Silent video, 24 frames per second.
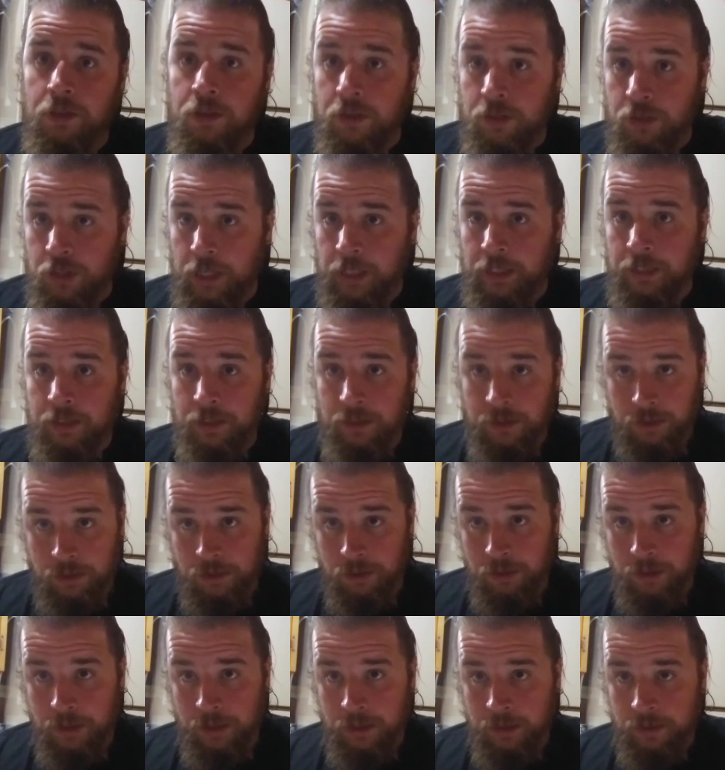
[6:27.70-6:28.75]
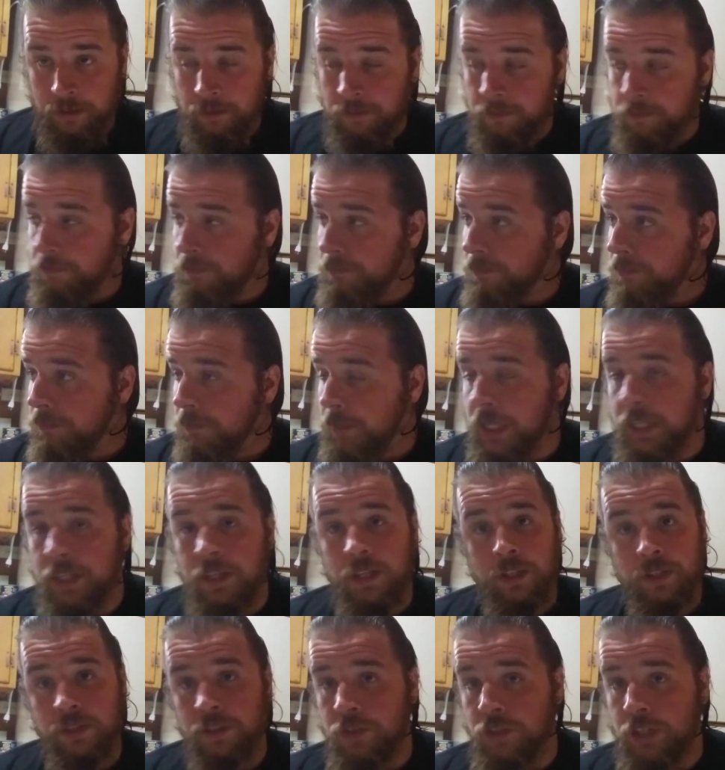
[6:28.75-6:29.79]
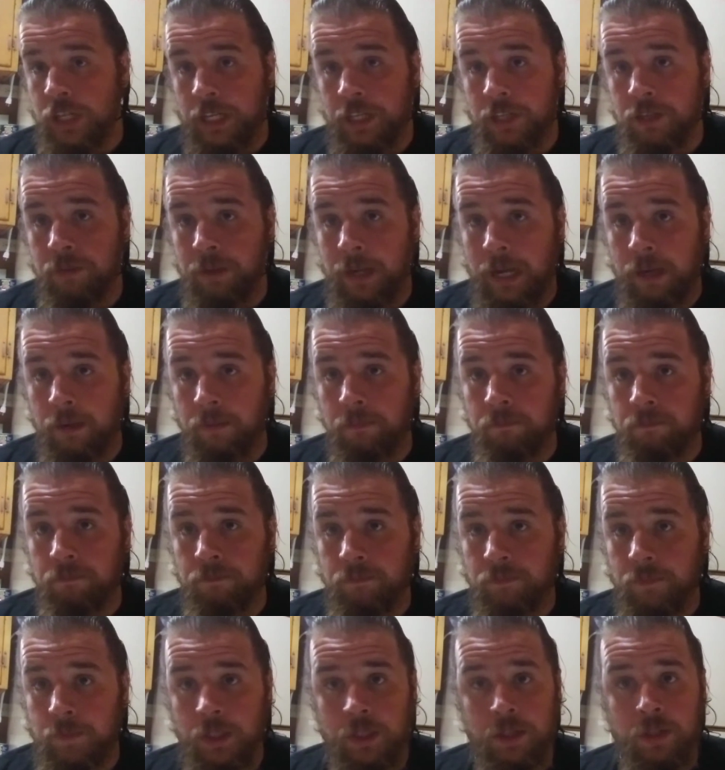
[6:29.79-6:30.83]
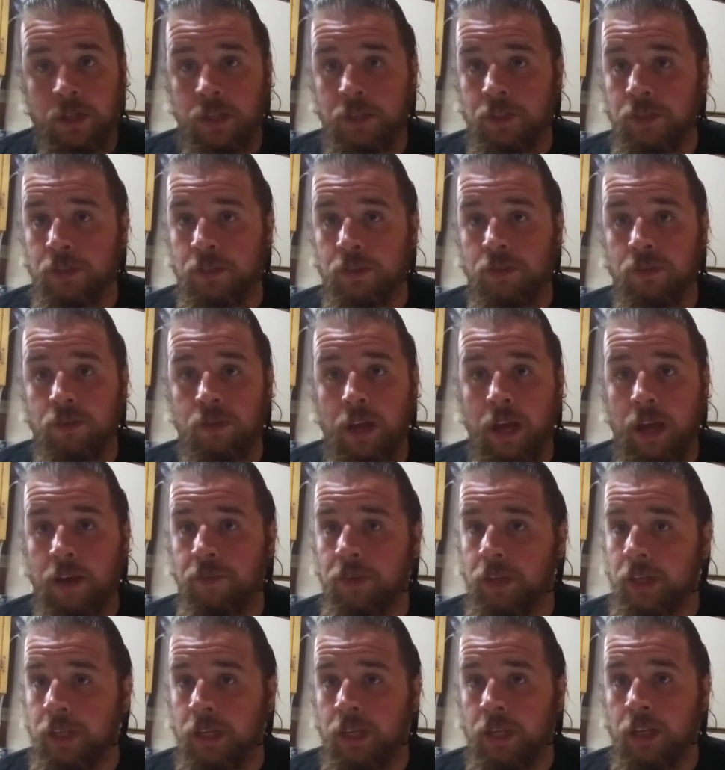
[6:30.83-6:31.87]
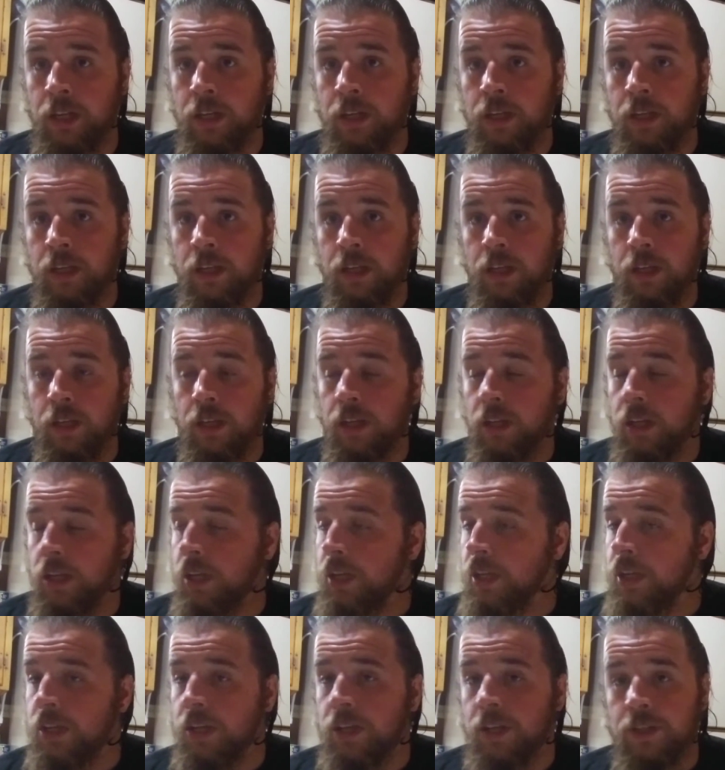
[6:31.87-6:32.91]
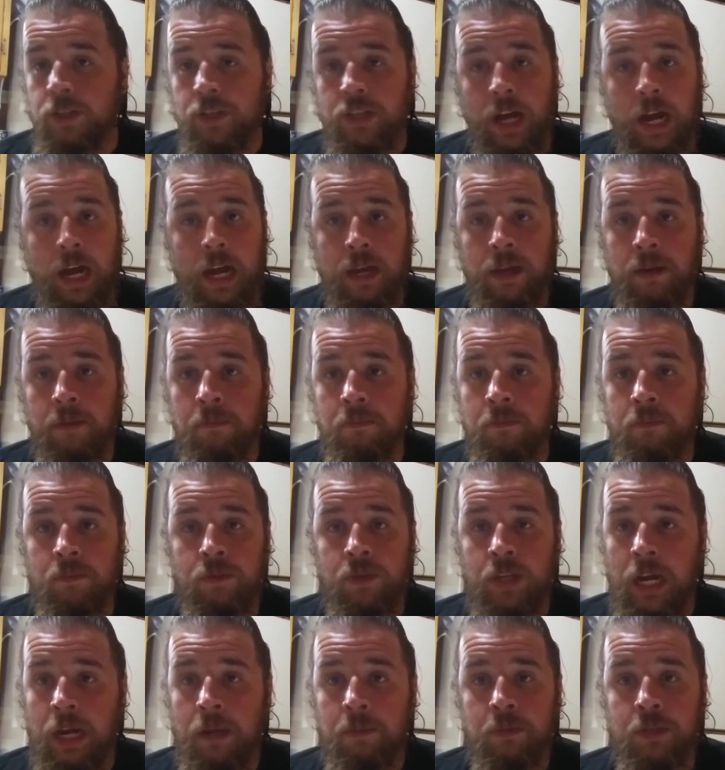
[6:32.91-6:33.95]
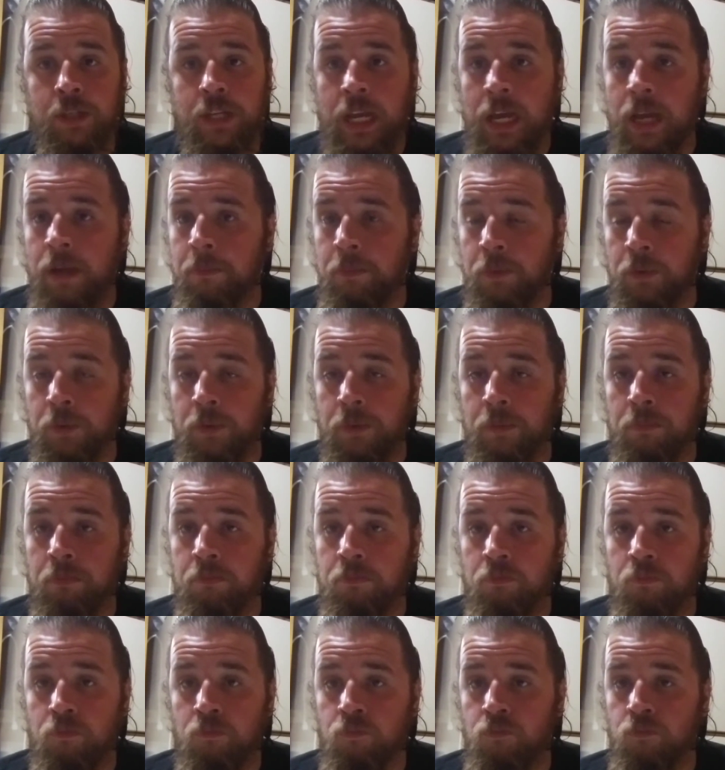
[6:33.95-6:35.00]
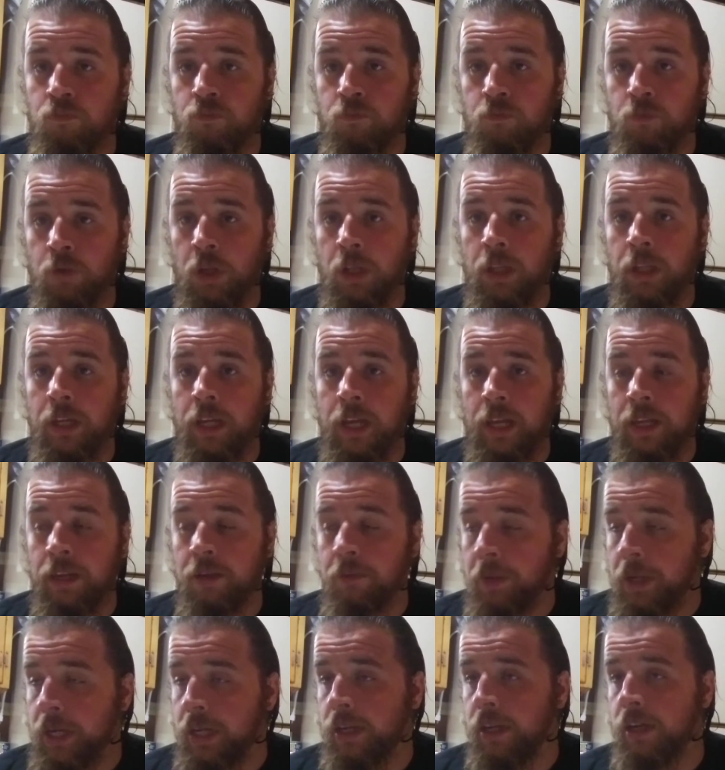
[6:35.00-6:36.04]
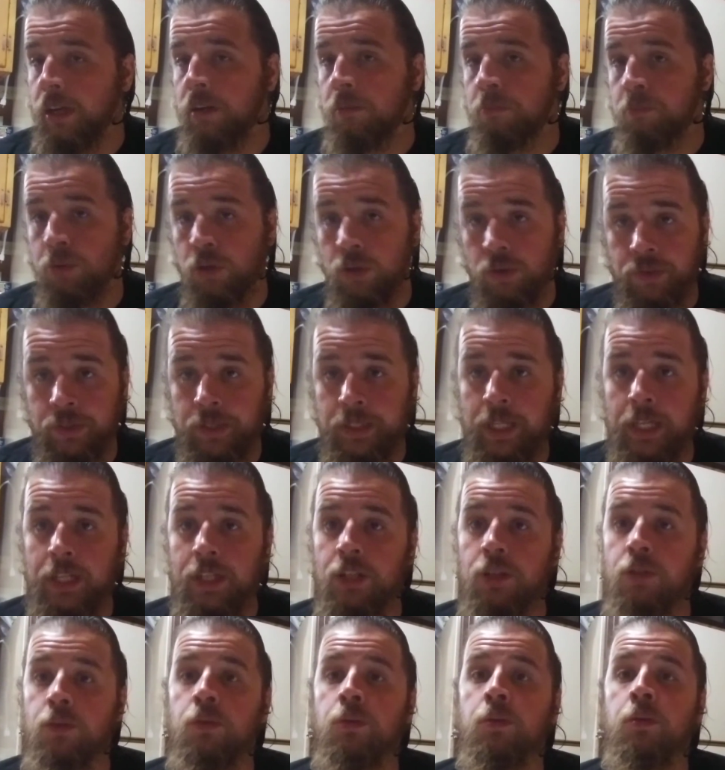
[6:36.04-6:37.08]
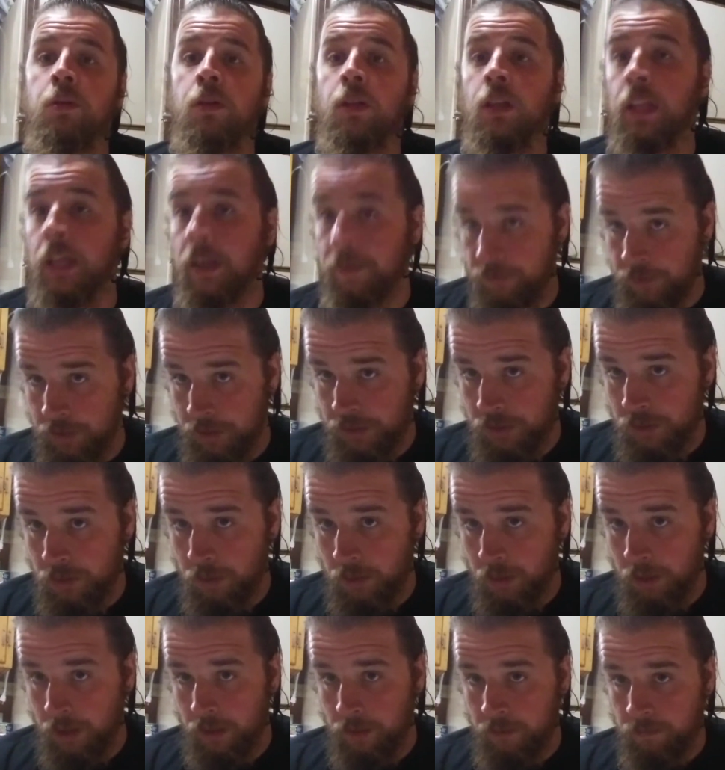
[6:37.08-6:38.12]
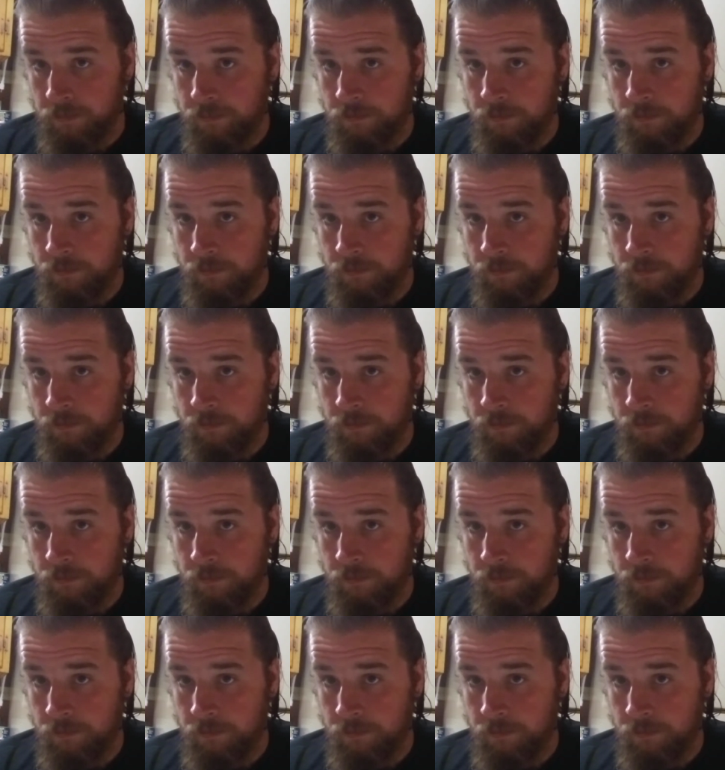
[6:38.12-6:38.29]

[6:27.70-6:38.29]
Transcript: Check in the store. It doesn't check you out. It doesn't have any time stamp or really any way of proving that you left the store.